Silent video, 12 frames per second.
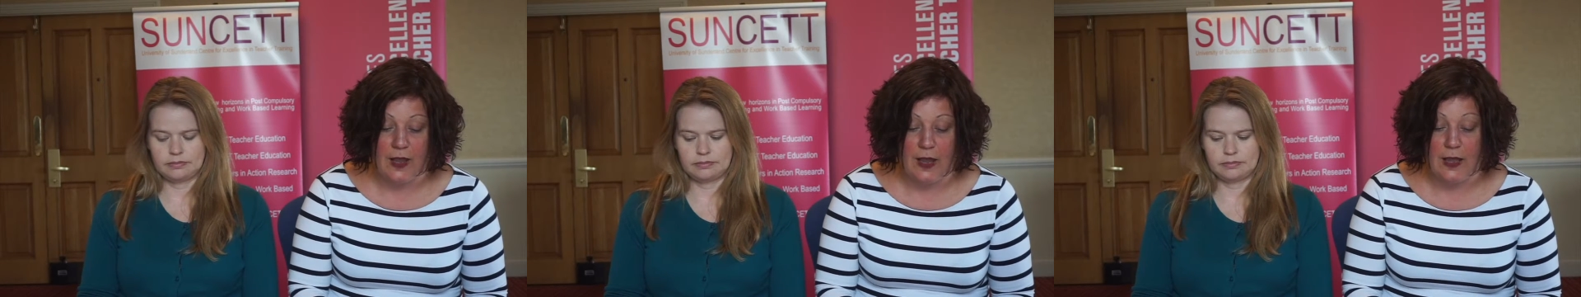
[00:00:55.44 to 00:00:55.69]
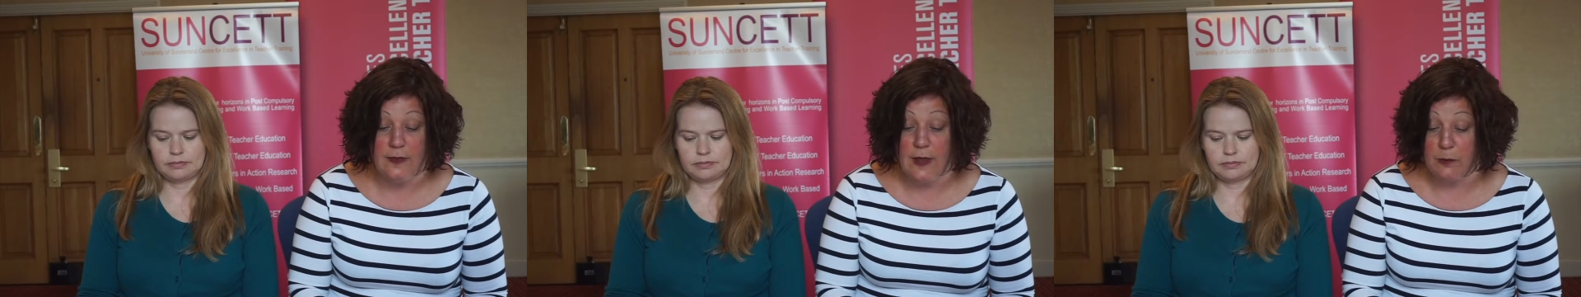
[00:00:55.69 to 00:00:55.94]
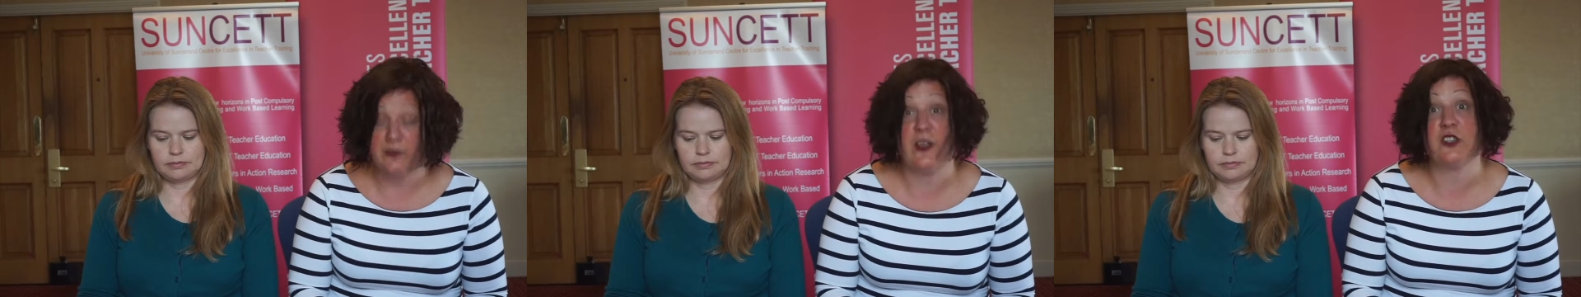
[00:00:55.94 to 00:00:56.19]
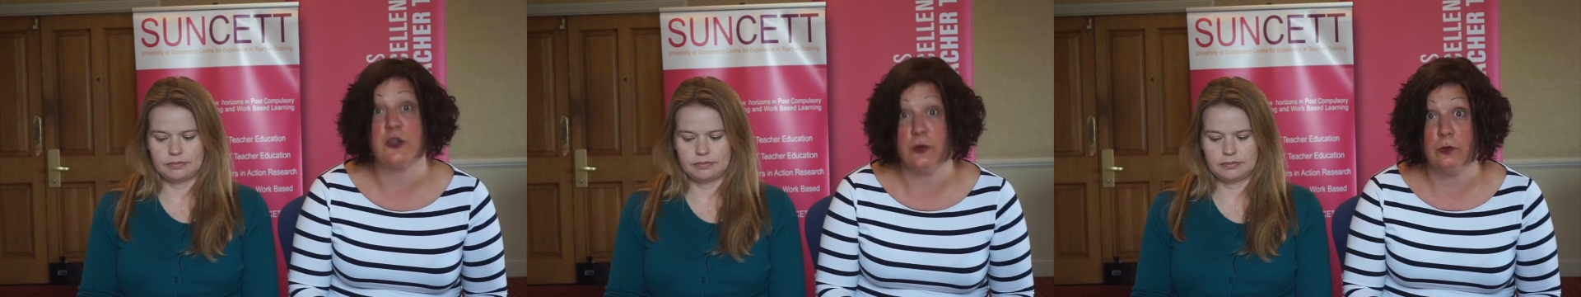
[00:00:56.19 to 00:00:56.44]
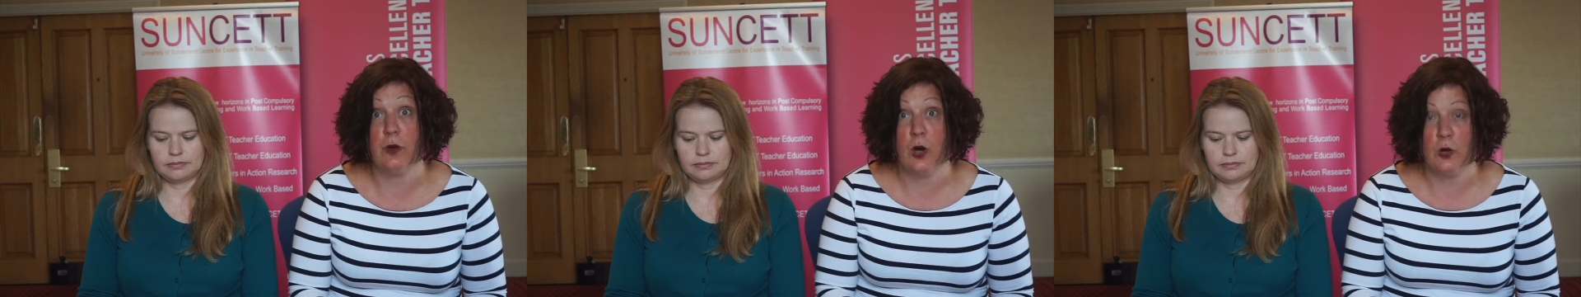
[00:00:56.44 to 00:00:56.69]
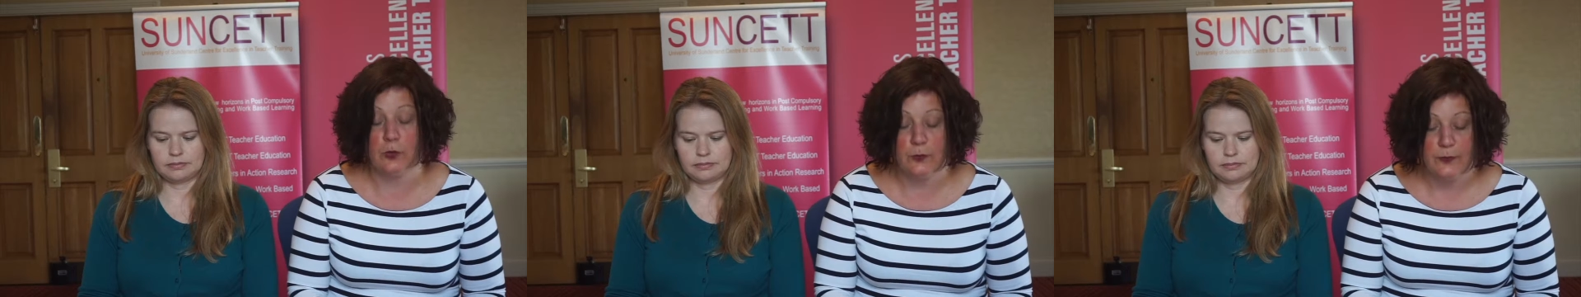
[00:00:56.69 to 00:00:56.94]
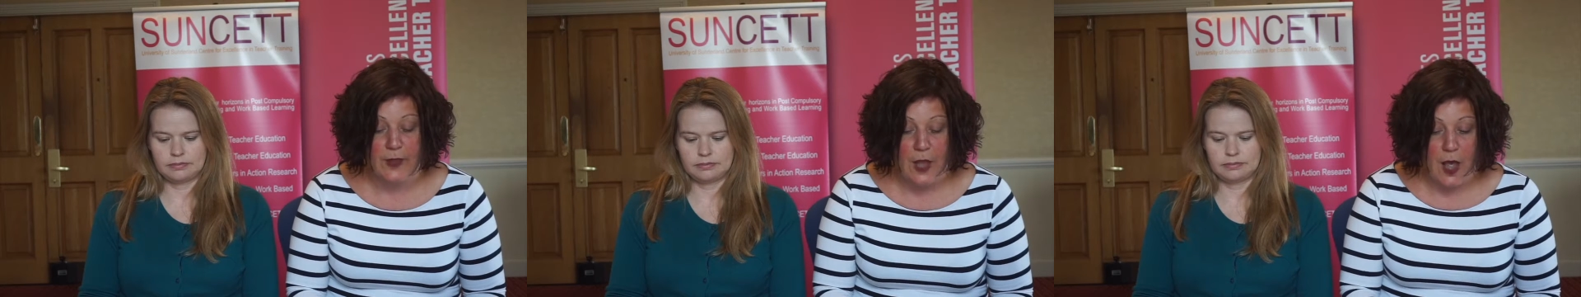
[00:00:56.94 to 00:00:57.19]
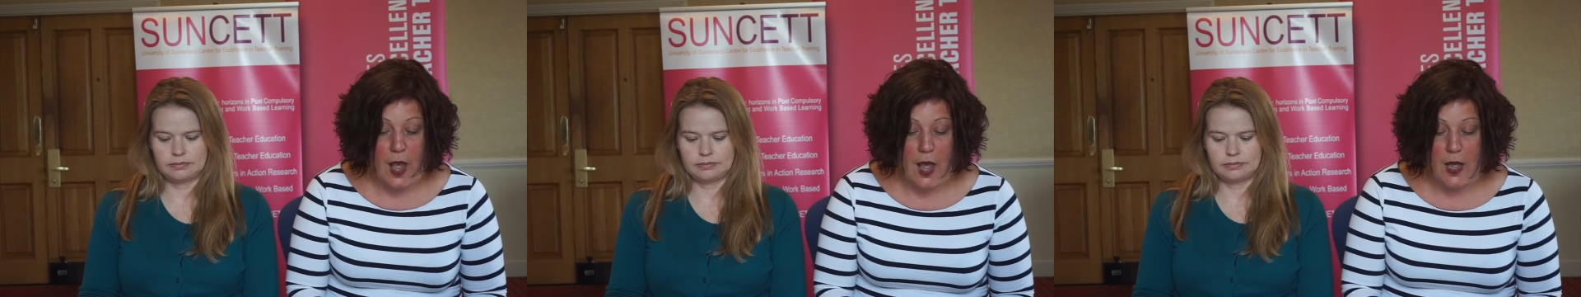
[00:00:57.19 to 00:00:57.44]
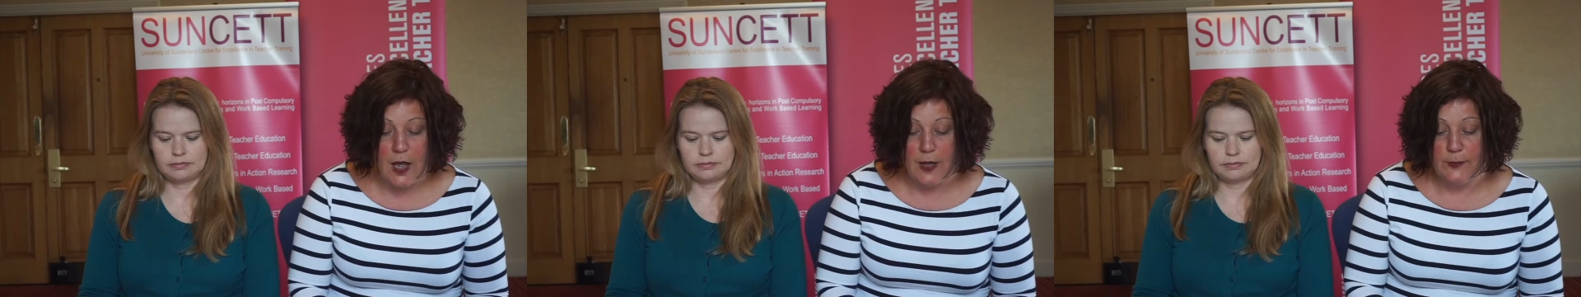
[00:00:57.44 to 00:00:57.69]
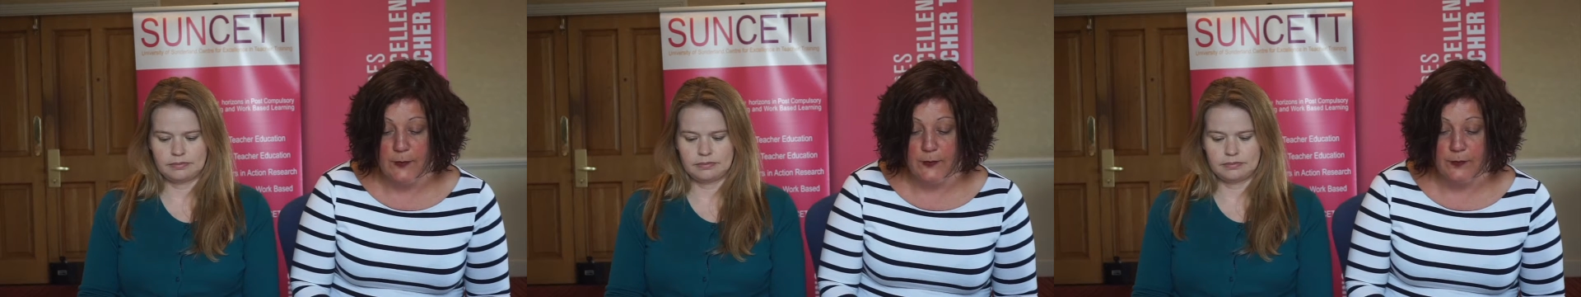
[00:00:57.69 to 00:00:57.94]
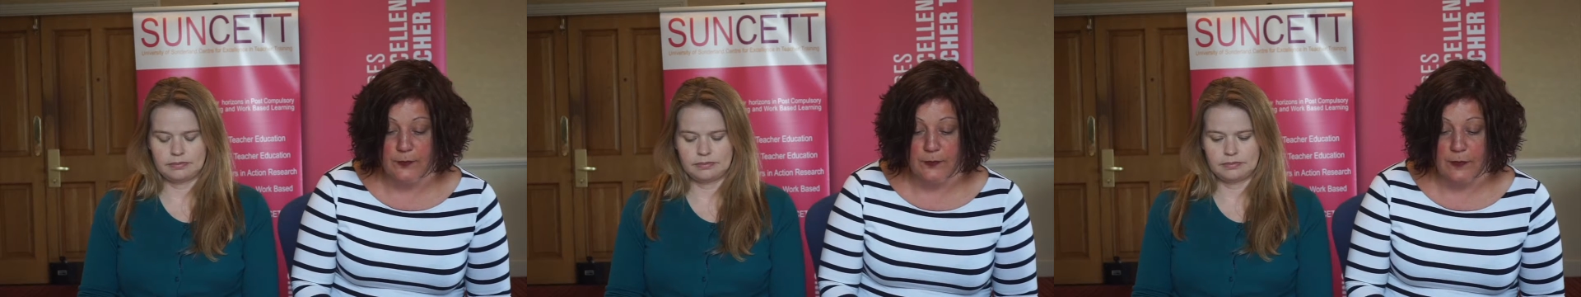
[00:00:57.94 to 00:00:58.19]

Speaker 1: in their professional role. Um,